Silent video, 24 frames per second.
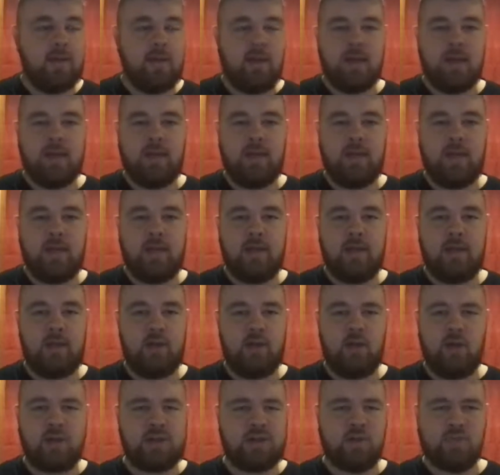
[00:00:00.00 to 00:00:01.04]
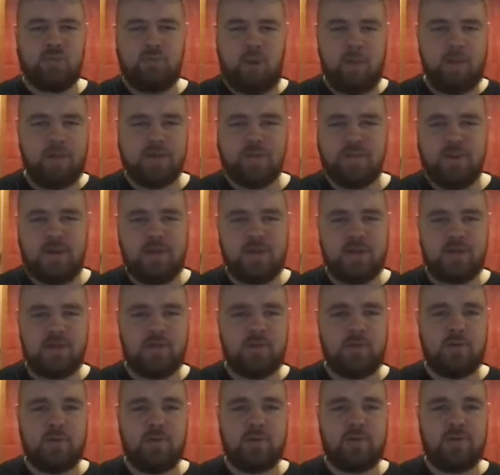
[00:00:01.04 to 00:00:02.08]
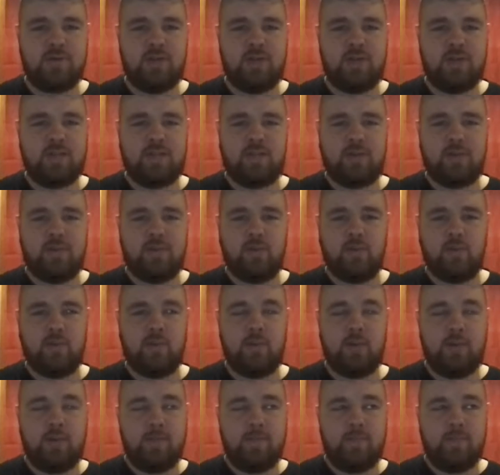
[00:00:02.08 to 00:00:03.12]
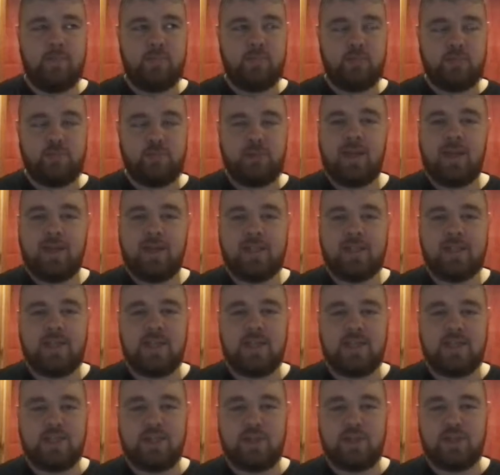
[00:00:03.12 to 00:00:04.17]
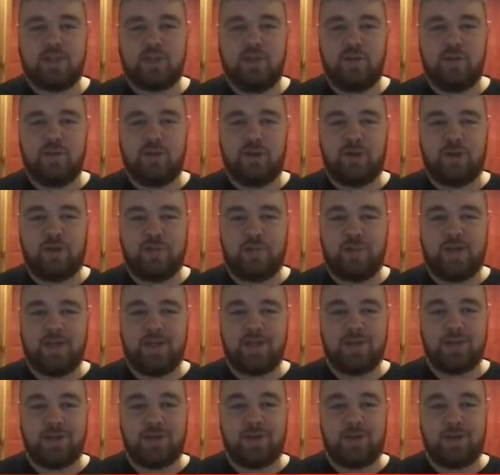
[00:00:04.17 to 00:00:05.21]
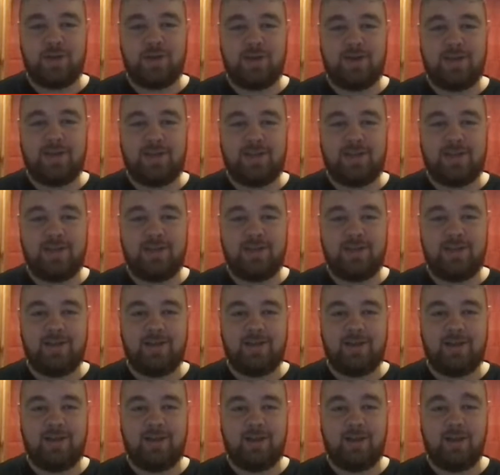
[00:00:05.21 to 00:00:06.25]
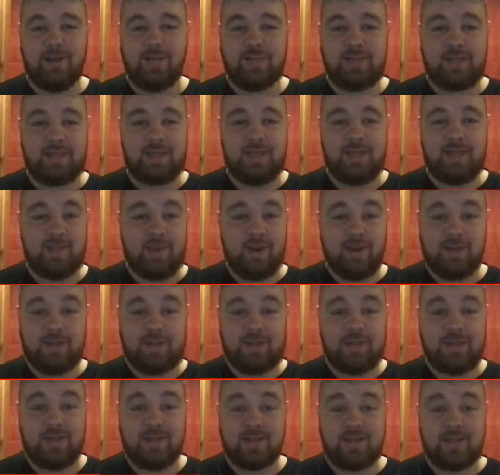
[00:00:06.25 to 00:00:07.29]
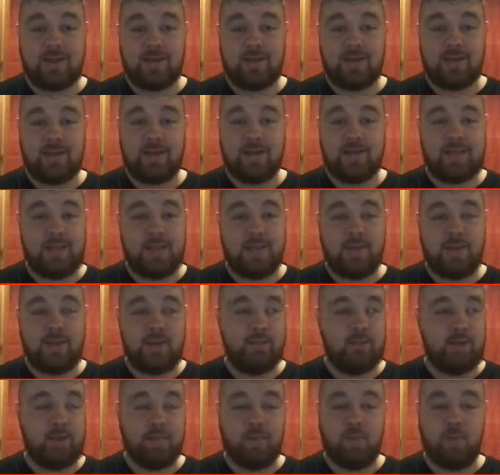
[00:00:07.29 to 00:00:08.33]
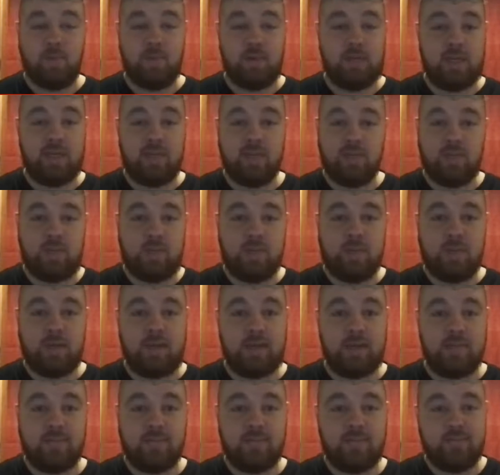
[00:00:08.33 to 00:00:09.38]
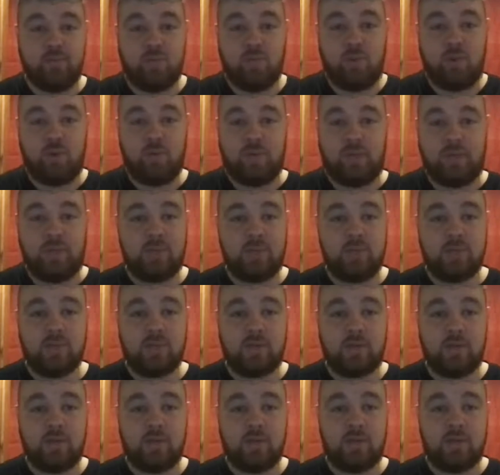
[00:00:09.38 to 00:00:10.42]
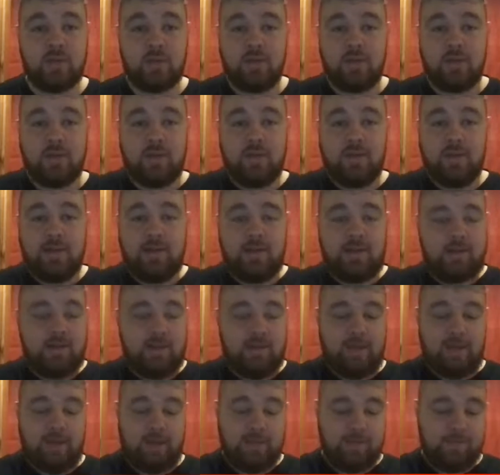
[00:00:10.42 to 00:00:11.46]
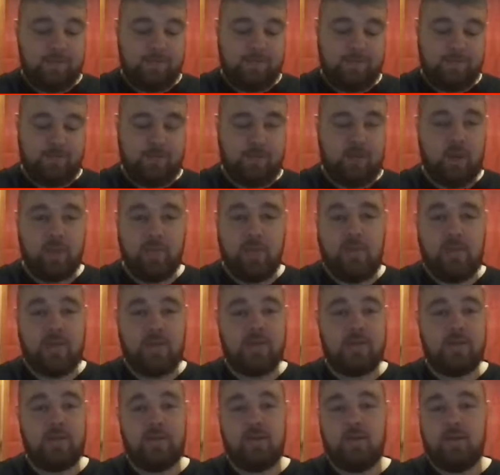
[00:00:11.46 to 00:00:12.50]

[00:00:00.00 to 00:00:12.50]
And then they're going, oh, he's a rubbish manager. We lost to Istanbul. The reality is he's just not a very good manager, and he got lucky in the Leipzig game. I think that's how it is. They played really poorly. We played quite well. So, yeah, I mean,